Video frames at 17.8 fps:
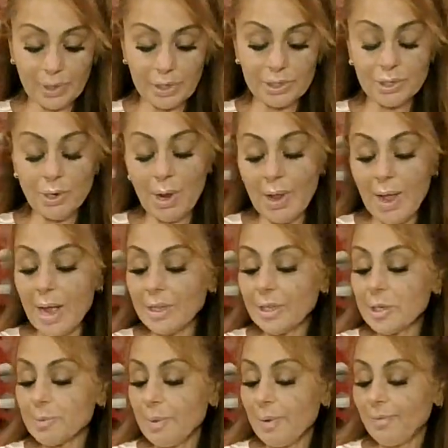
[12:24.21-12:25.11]
So I
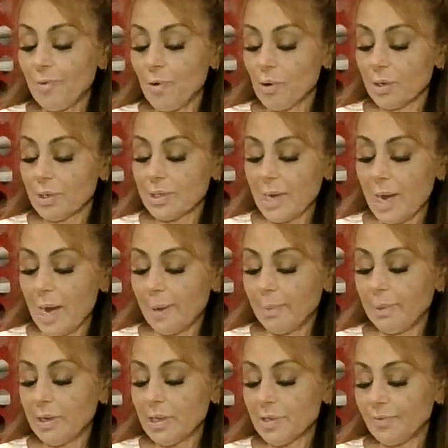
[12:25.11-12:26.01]
had this before. It's
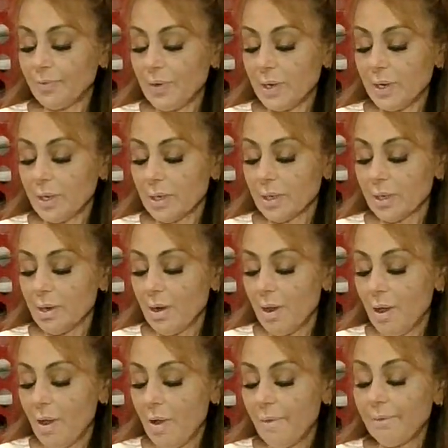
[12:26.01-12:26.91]
Amy's Vegan
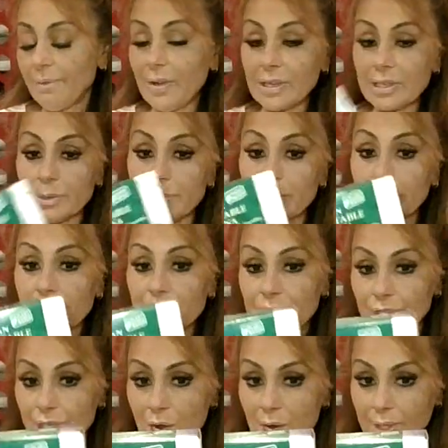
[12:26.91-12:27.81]
Vegetable
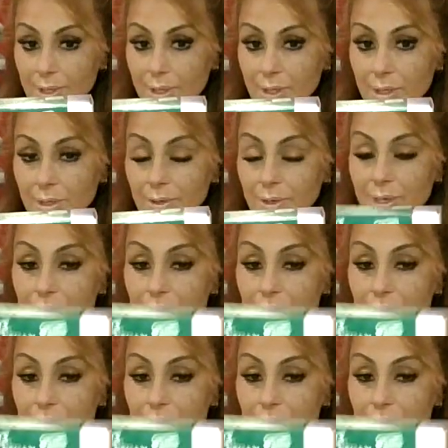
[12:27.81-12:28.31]
Lasagna.